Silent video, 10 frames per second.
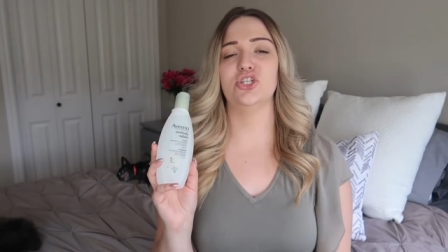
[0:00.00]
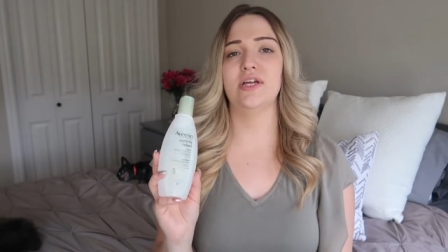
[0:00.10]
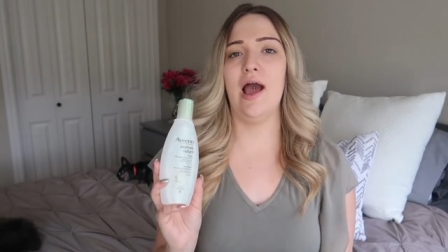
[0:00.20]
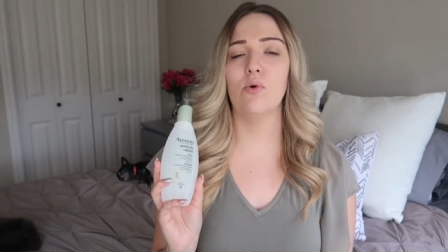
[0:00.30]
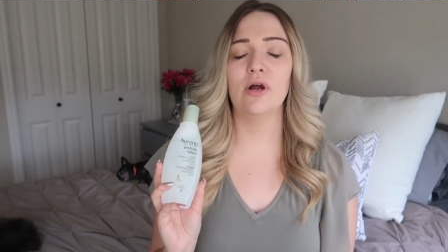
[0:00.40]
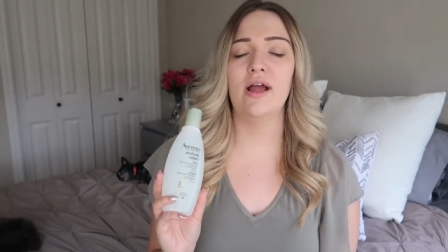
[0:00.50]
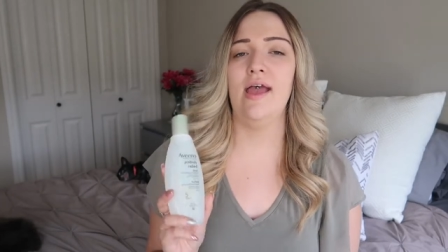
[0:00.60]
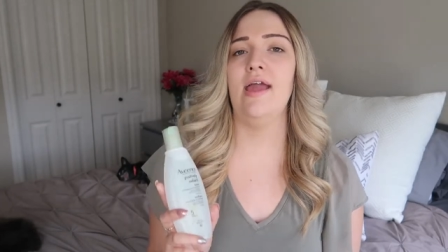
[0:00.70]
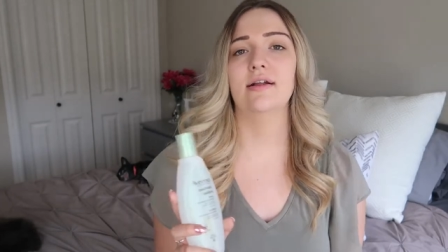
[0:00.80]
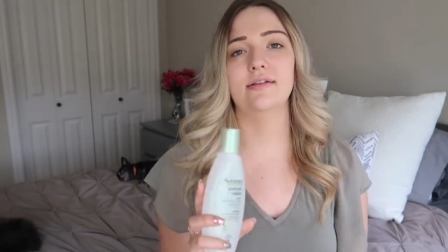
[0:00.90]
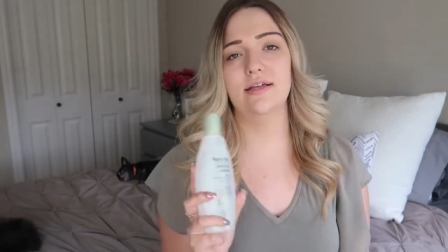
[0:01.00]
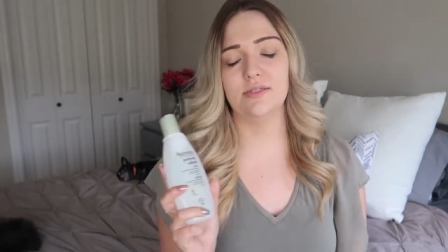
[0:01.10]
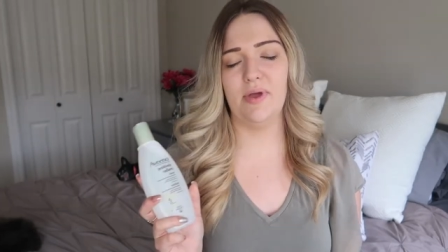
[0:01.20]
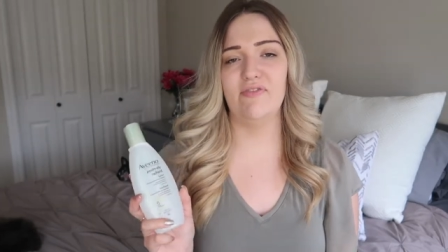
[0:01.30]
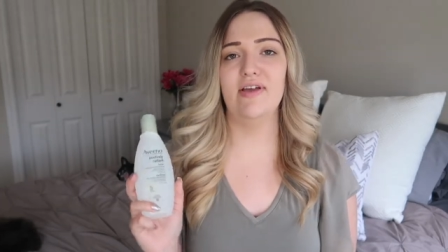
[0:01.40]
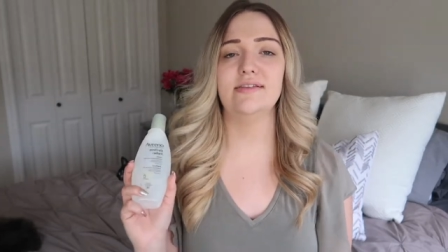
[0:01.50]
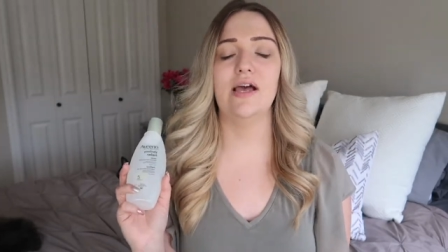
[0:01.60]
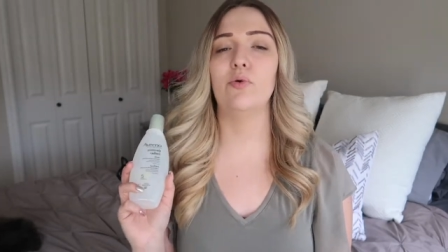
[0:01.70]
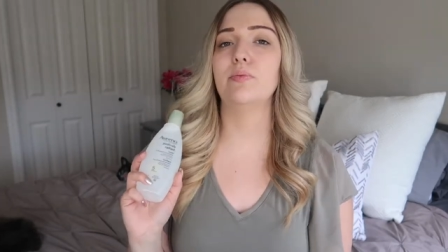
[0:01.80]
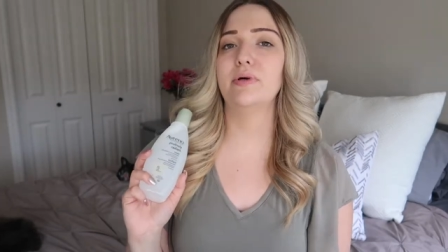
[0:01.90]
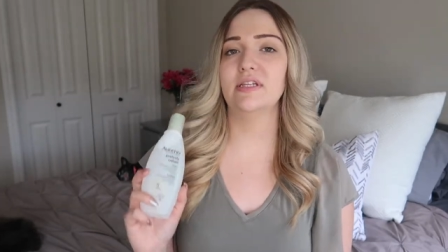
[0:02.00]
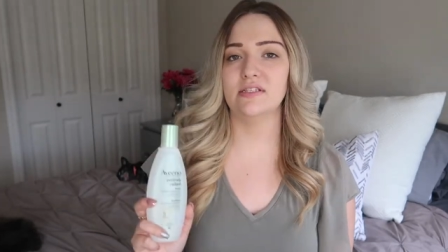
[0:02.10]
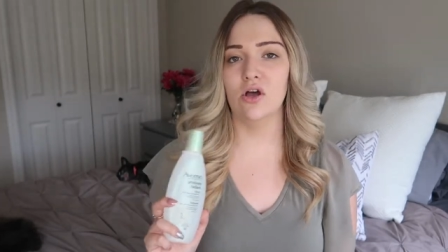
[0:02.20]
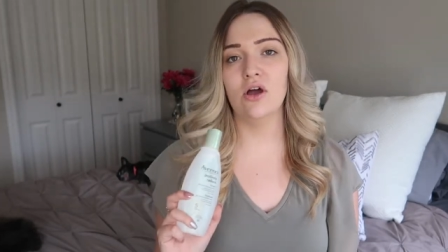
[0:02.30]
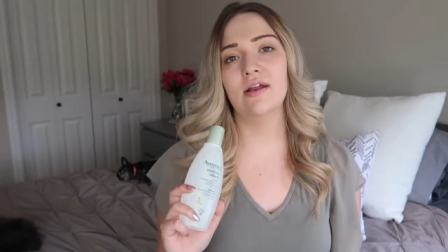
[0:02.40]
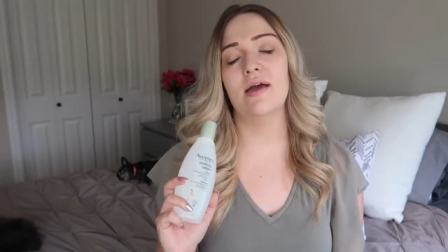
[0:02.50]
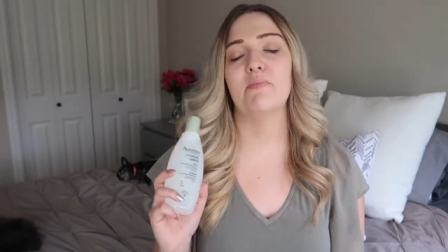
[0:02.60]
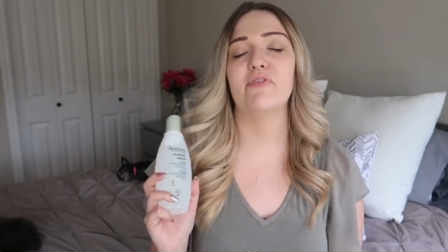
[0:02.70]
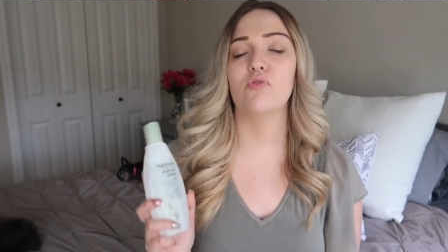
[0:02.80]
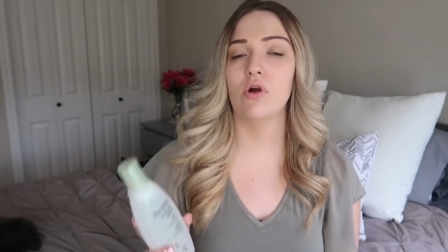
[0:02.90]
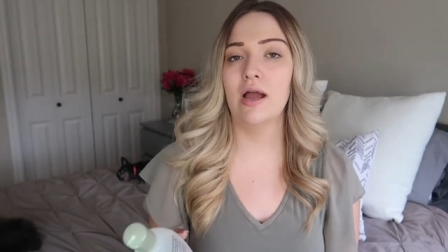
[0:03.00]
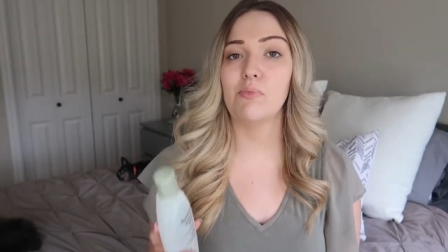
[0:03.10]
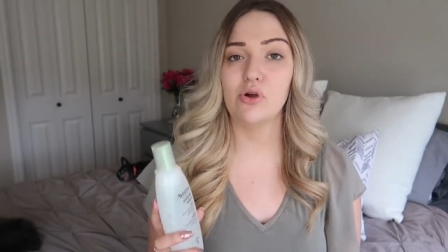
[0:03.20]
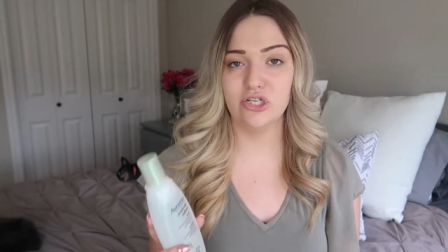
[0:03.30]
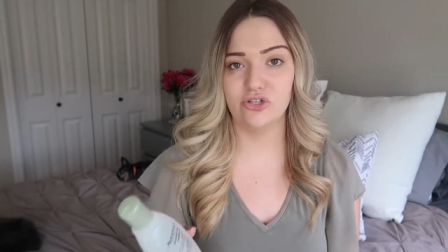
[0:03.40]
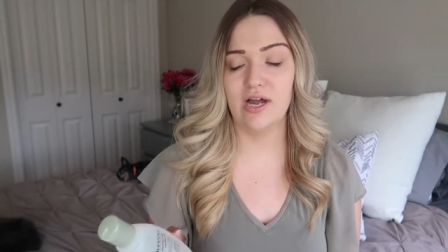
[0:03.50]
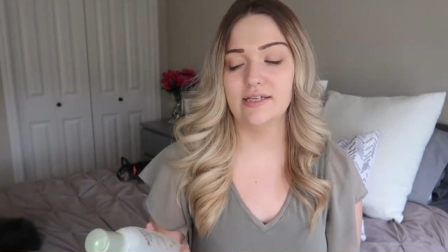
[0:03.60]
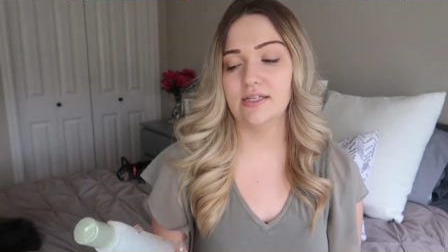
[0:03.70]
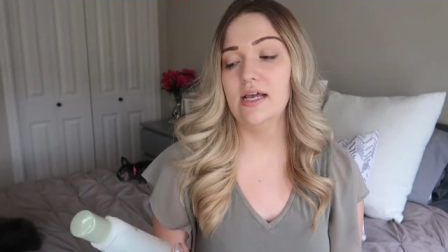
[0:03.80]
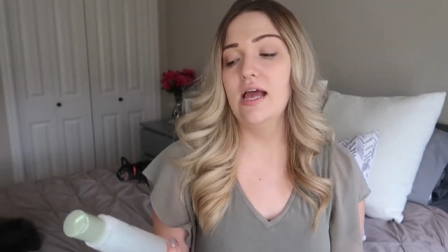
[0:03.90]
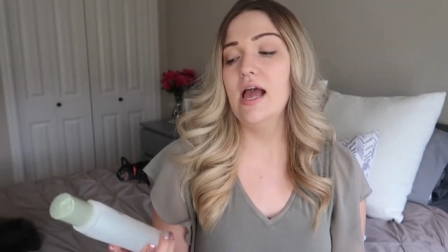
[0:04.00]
shower and cleanse my face. I will put this on before I moisturize.